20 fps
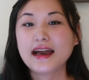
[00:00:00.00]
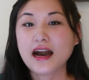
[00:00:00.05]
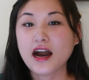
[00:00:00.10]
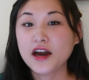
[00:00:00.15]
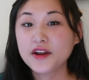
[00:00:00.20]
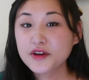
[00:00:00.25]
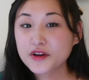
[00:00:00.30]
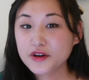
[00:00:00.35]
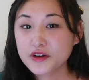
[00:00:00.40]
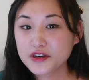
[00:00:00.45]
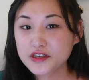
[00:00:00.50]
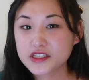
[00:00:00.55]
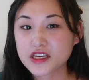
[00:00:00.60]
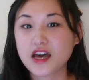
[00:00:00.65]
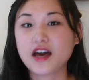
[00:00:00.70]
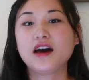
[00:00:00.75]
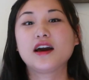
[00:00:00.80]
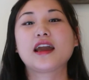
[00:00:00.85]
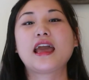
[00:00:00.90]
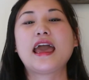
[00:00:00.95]
under her
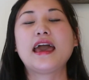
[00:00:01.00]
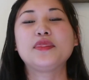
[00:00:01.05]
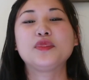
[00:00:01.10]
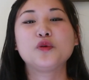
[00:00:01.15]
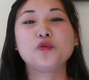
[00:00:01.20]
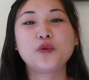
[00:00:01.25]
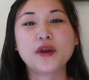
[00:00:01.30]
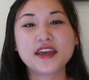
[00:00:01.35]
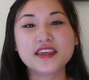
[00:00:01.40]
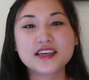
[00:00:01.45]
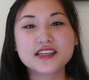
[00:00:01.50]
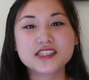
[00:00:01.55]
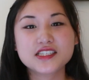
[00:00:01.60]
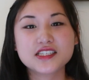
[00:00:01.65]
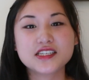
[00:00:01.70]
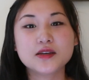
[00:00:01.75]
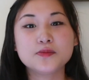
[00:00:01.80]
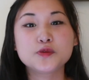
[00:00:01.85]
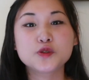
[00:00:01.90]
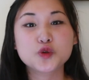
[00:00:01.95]
tongue, and the way that
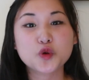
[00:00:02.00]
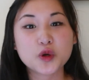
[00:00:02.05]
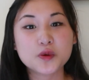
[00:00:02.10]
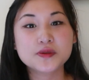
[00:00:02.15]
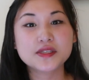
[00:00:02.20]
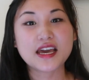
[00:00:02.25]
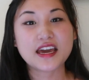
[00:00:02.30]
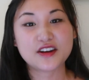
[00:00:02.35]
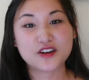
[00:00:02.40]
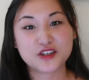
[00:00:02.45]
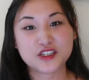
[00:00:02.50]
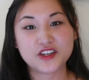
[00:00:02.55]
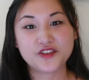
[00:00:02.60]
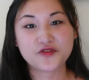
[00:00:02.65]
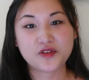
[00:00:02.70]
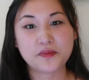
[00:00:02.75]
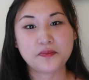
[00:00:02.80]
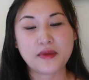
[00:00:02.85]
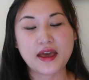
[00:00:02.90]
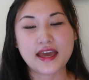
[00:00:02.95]
she absorbs energy
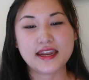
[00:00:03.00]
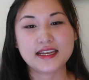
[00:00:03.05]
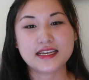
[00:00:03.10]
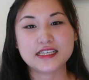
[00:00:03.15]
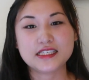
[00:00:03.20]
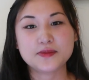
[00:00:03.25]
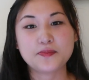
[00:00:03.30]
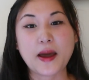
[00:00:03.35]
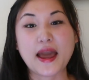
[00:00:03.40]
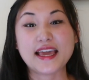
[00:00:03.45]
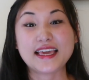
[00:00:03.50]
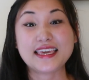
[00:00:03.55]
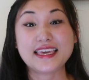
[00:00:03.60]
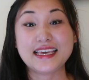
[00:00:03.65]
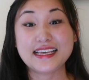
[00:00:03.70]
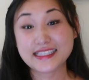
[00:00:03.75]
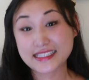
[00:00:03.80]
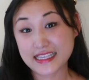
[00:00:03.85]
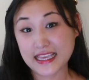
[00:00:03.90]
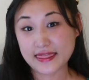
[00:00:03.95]
from men is by
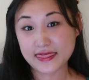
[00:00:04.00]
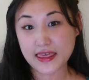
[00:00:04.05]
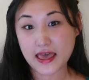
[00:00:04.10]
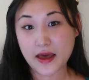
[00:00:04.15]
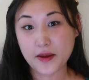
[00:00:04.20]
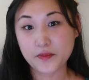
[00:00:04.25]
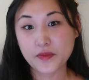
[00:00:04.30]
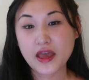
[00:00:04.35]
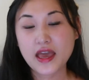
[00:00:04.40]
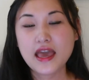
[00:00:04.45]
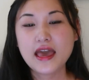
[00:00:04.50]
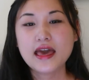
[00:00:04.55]
kissing them,